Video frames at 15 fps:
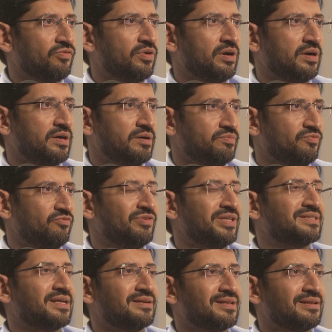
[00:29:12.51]
with
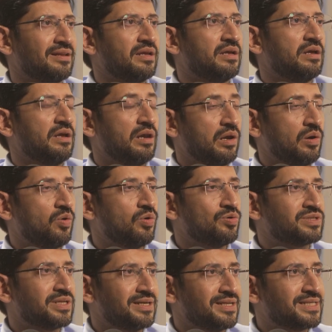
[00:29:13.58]
certain
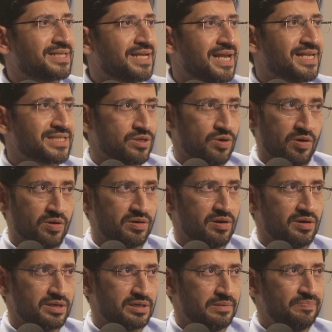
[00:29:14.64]
low-dose CT scans or
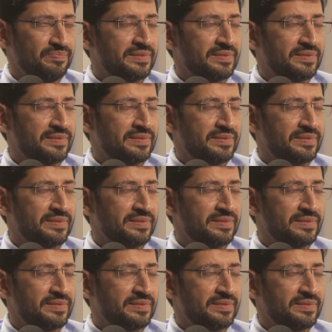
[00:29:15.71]
not.